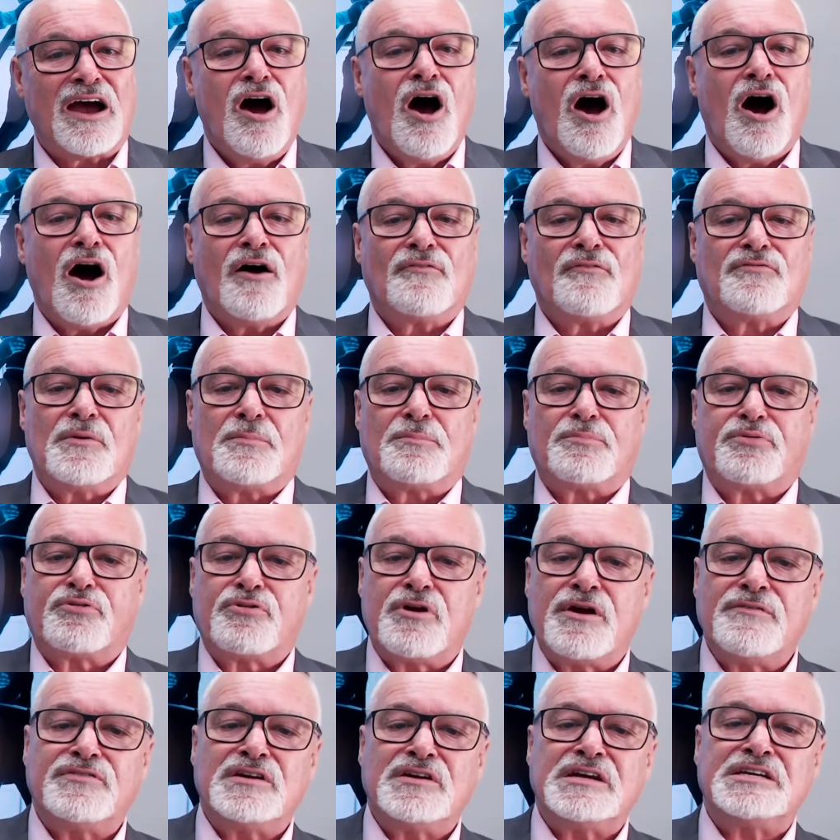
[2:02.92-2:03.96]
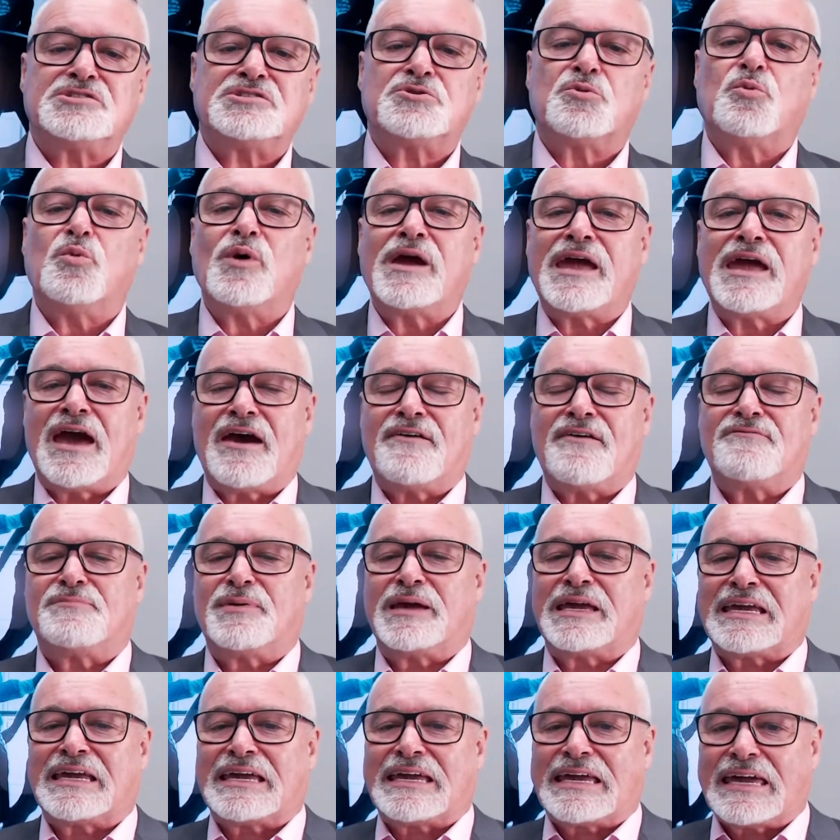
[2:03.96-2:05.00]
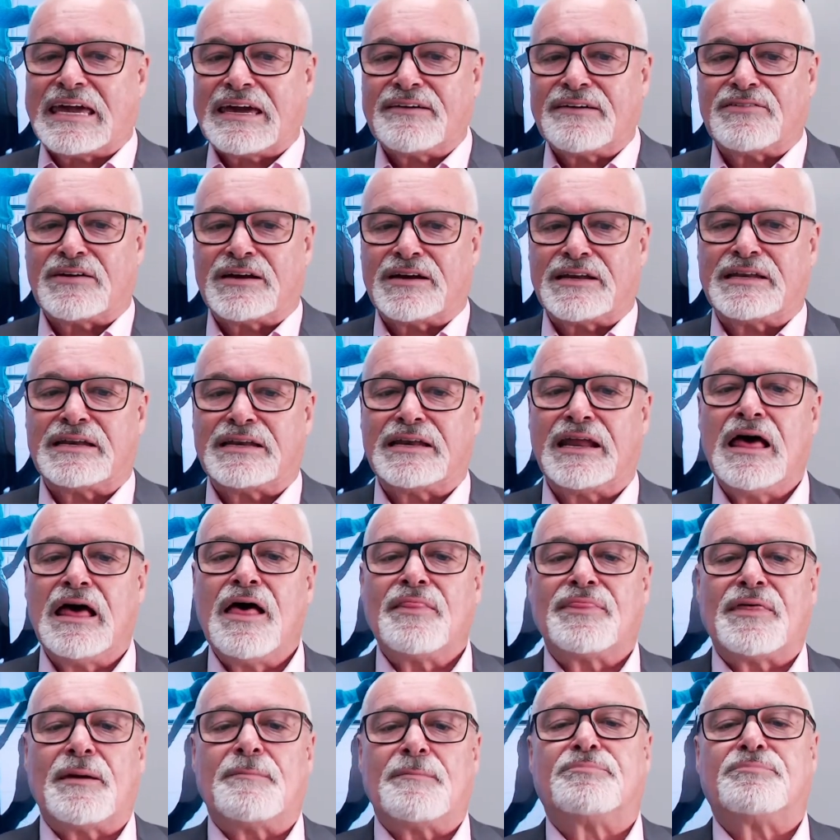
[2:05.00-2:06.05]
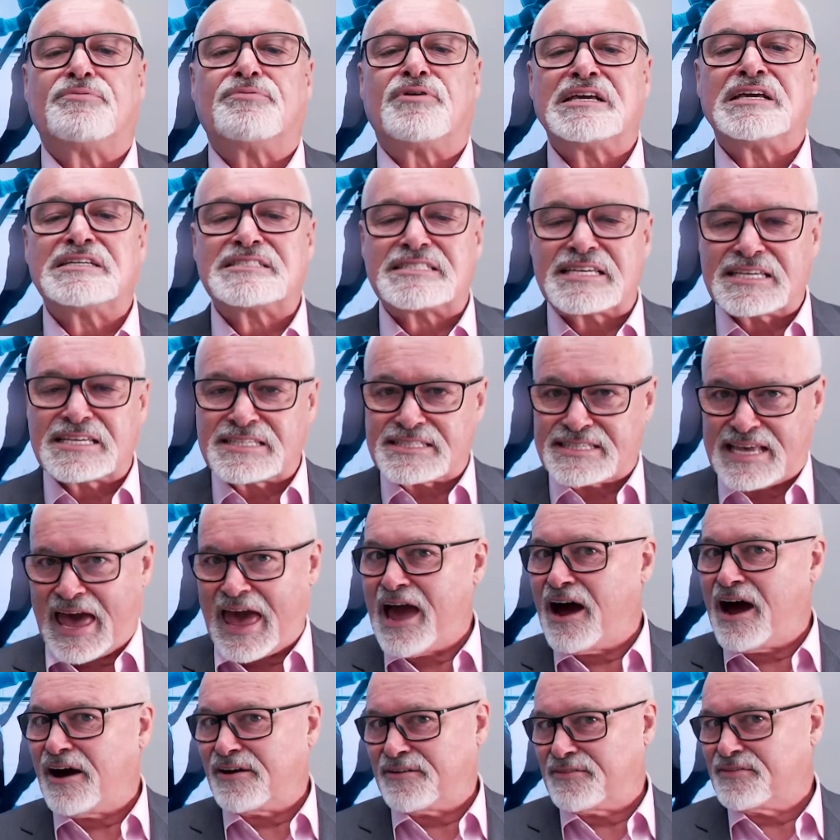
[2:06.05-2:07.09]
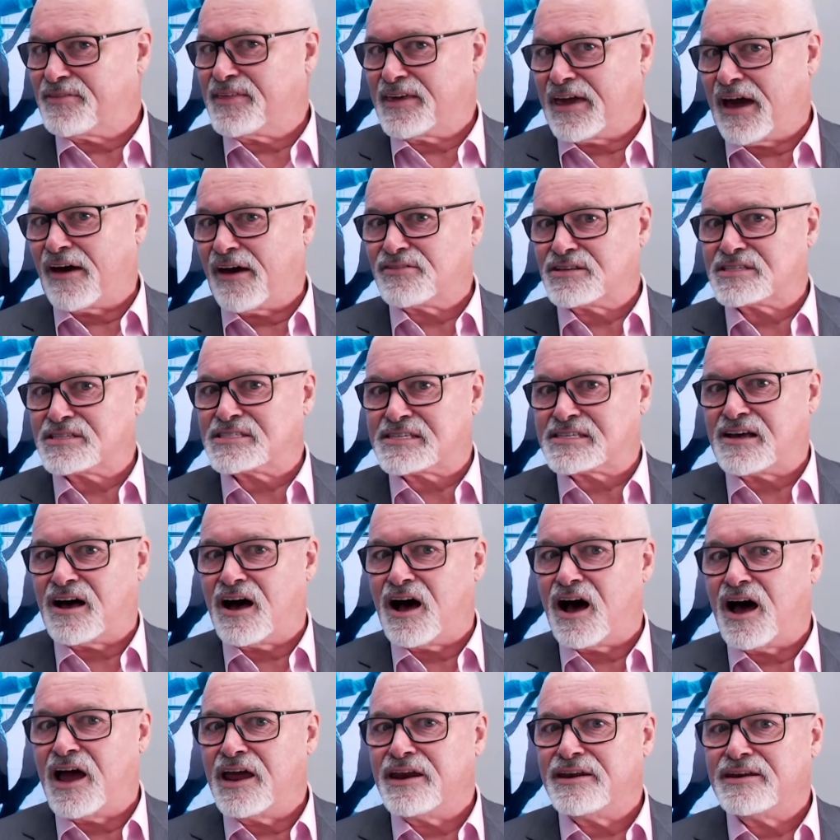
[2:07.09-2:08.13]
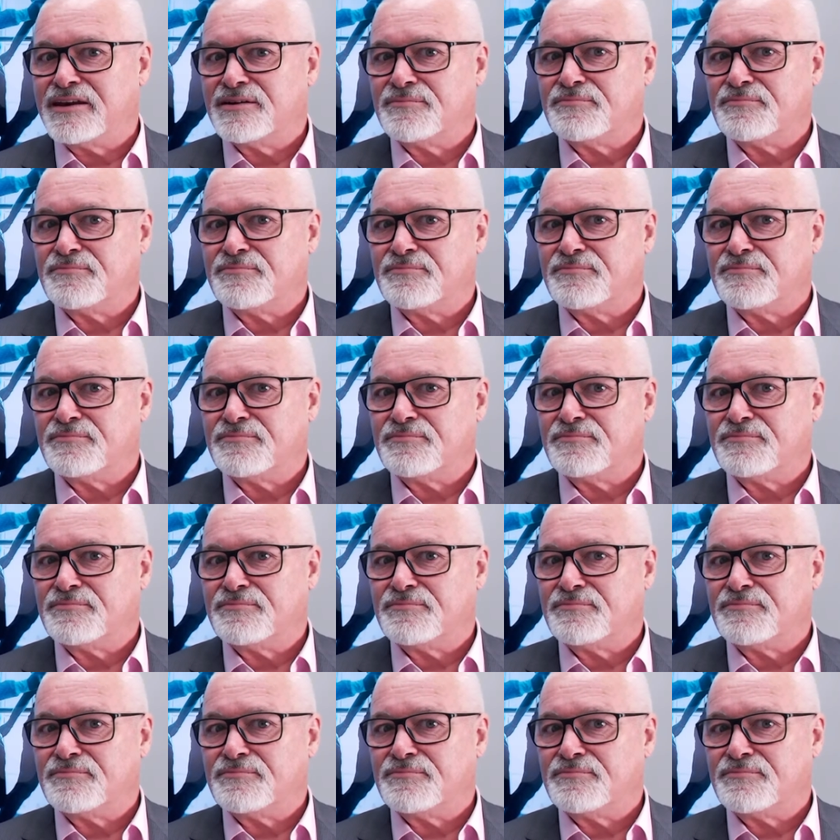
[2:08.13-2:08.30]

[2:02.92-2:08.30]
of the privilege we have been given that brings us out the other side.